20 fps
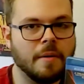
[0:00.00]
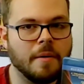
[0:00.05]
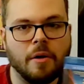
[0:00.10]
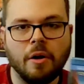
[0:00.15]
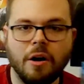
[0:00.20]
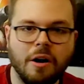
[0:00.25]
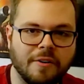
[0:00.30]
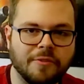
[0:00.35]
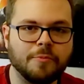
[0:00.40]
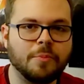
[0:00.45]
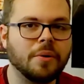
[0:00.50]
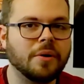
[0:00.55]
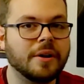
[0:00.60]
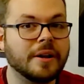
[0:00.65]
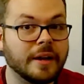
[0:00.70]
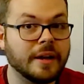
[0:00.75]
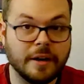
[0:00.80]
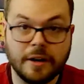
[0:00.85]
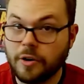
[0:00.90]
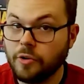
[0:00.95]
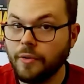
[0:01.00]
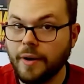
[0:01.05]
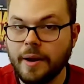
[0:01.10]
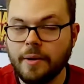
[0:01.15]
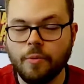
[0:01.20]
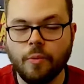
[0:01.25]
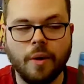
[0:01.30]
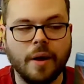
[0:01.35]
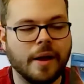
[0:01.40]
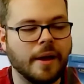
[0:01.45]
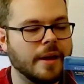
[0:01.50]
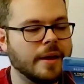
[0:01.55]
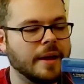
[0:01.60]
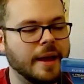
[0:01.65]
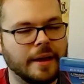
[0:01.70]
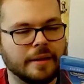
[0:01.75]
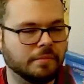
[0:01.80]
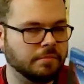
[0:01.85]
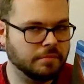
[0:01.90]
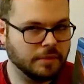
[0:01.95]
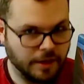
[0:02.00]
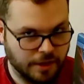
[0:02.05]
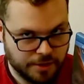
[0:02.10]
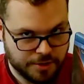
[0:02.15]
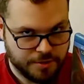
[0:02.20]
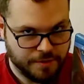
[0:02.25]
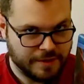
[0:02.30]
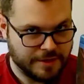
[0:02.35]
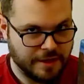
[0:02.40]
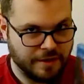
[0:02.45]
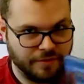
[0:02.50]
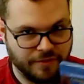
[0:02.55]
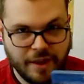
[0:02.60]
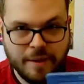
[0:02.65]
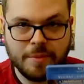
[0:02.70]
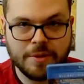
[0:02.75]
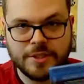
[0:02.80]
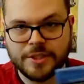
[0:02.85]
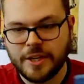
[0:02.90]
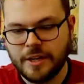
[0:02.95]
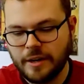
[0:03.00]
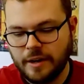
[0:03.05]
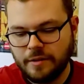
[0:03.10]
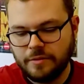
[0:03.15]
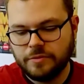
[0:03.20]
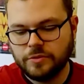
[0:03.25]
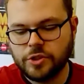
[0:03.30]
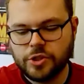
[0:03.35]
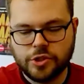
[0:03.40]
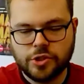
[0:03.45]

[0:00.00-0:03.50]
off-putting in a great way, and it also has that famous scene of